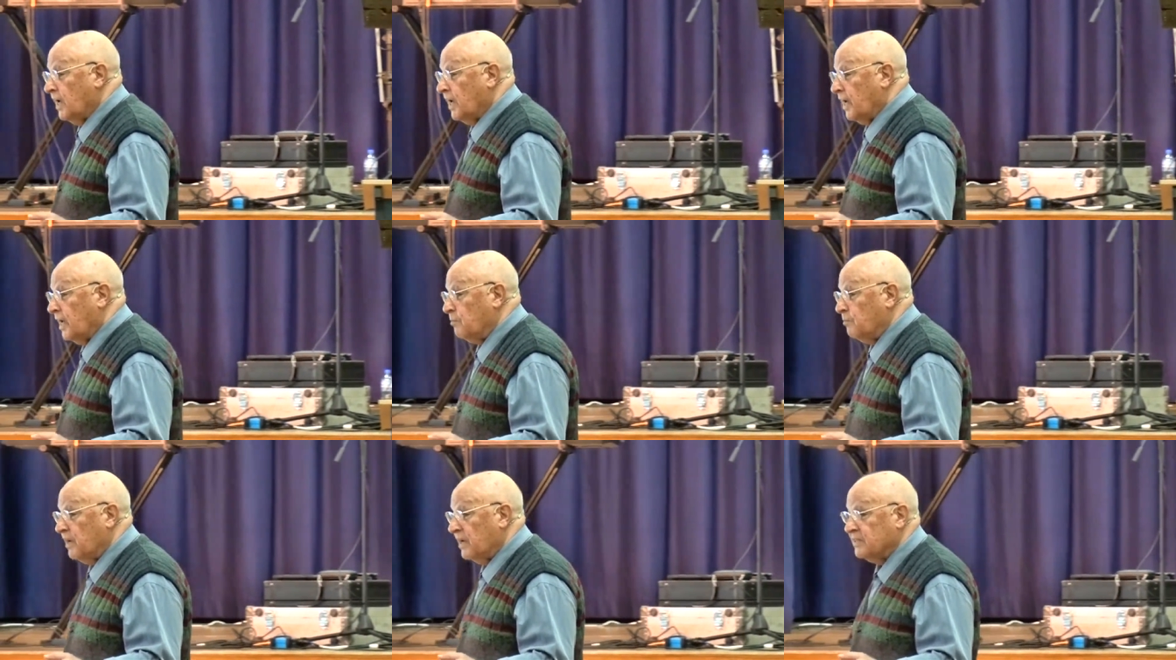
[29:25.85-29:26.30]

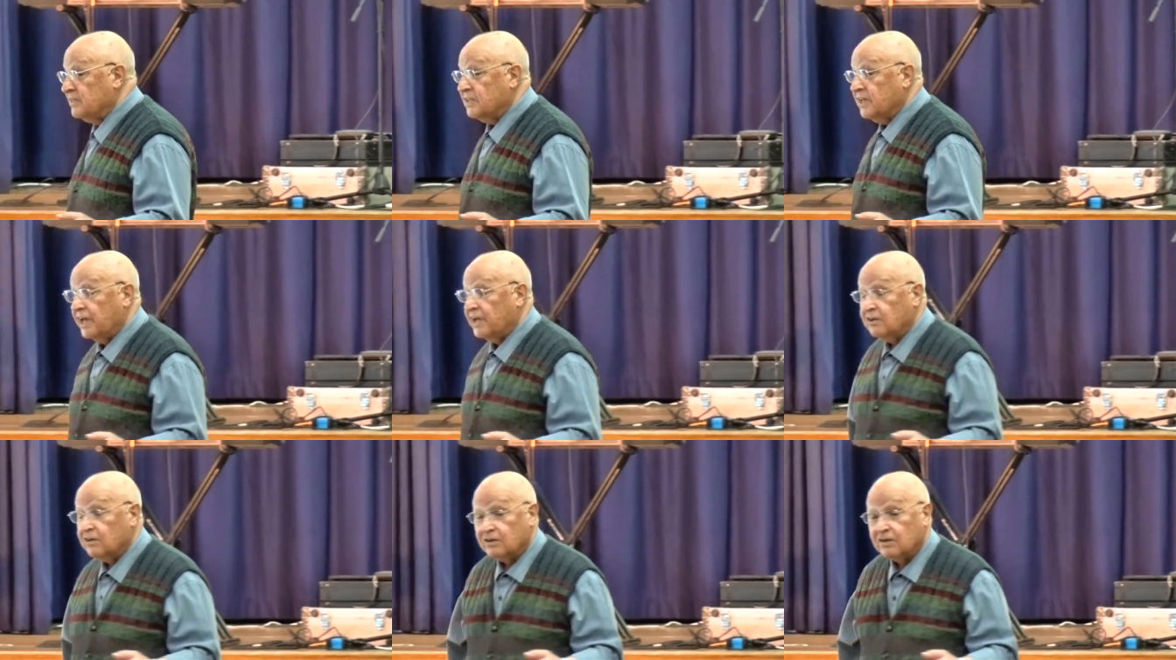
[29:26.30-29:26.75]
and by
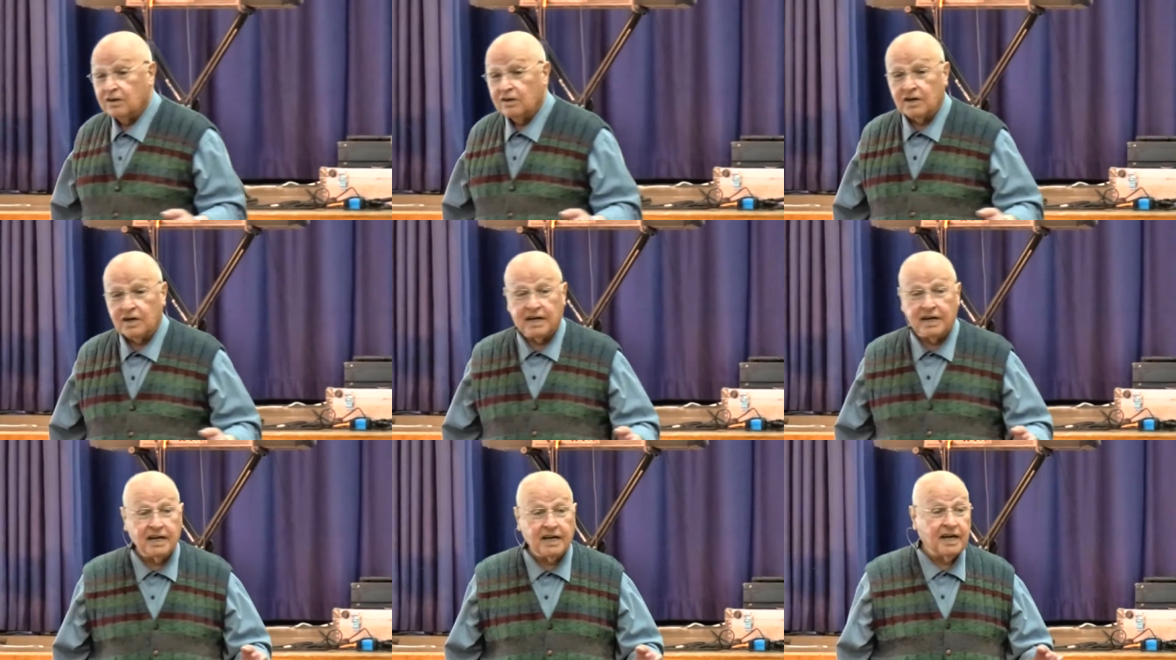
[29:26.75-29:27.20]
eight
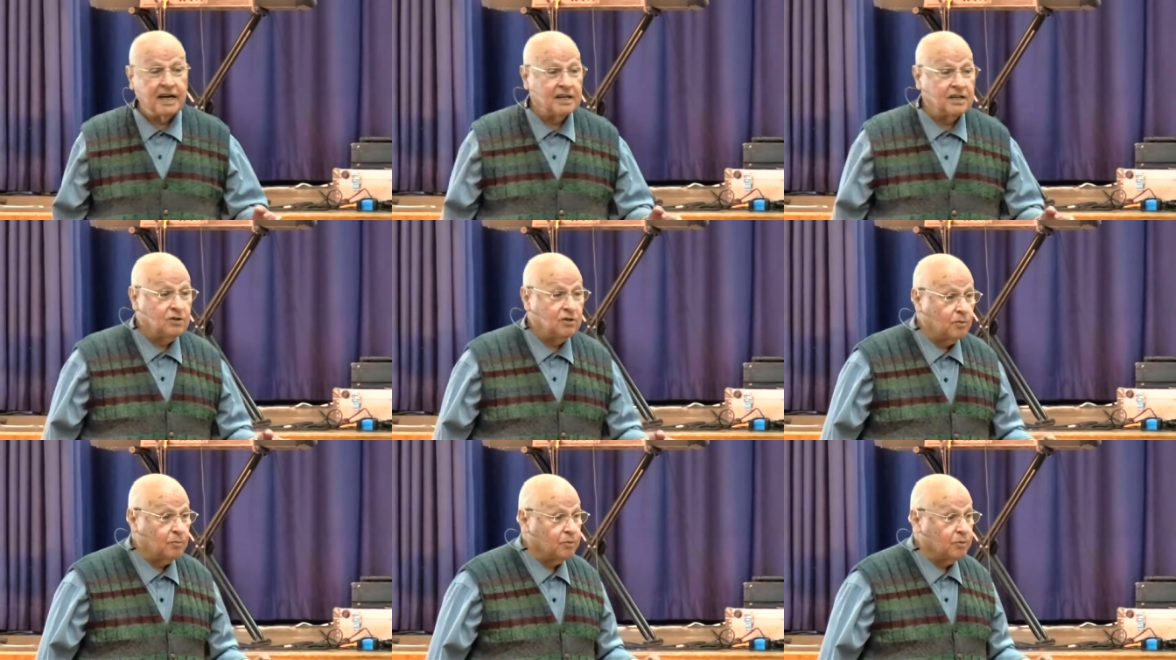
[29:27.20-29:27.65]
o'clock at night,
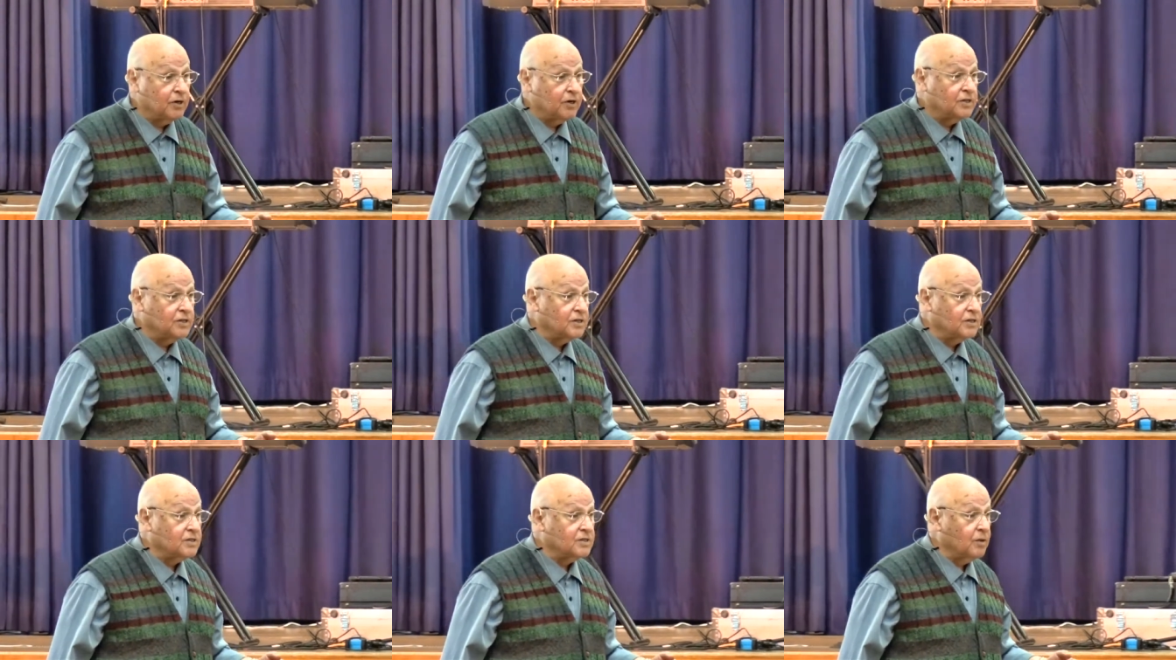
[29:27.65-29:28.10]
you're
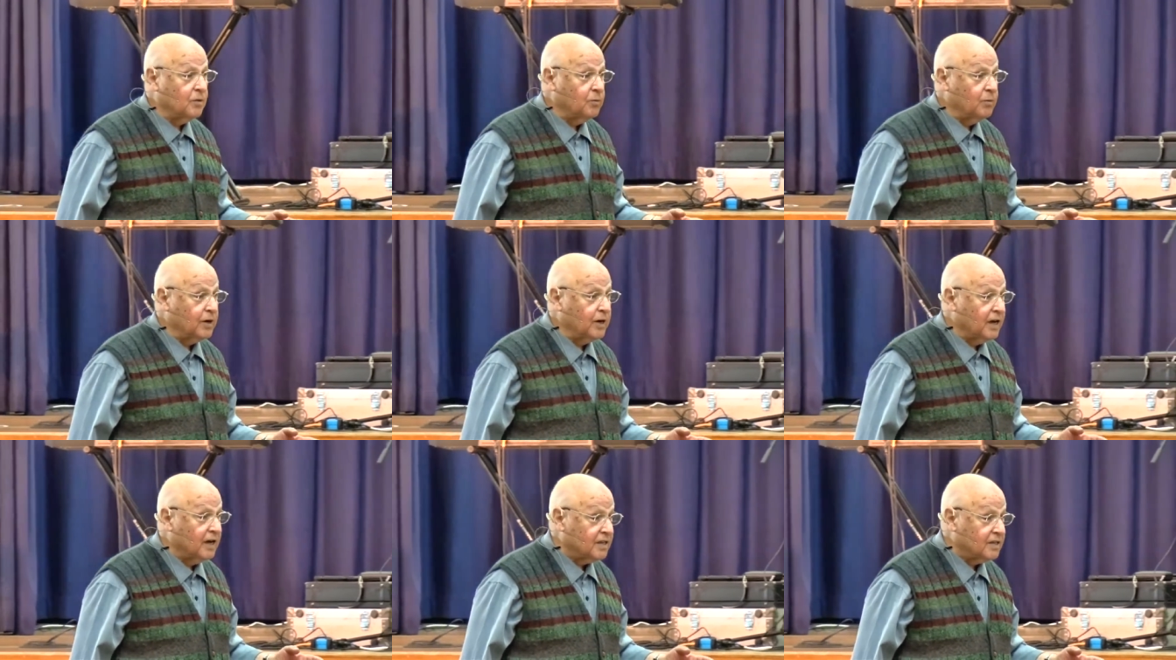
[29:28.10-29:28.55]
preaching
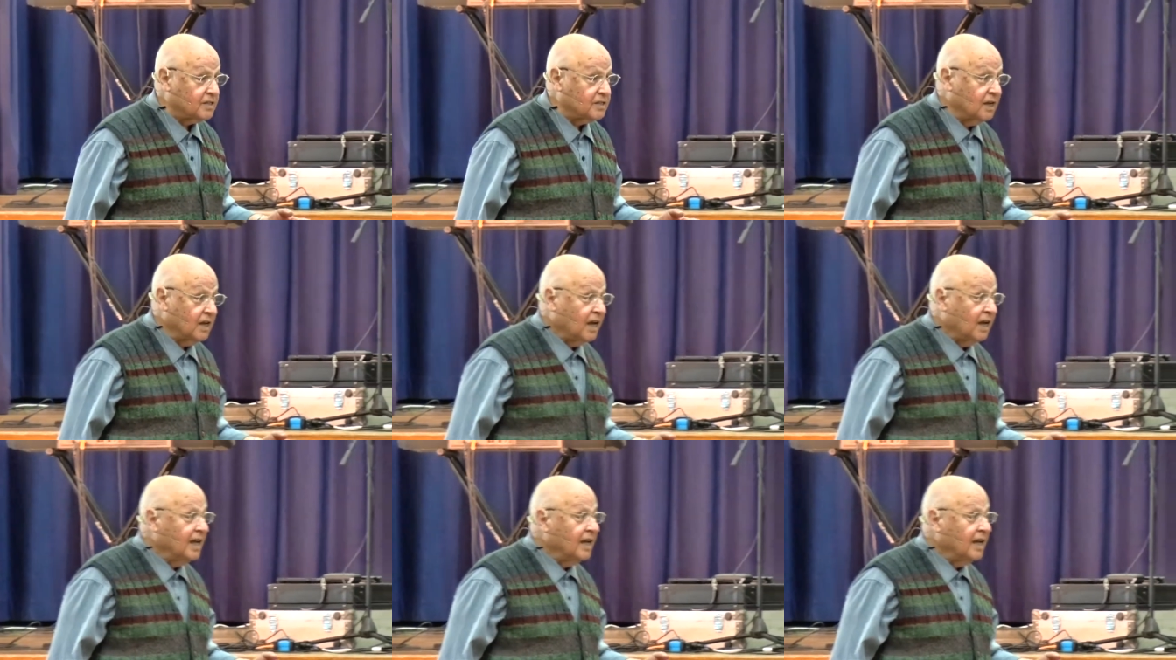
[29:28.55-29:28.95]
somewhere else.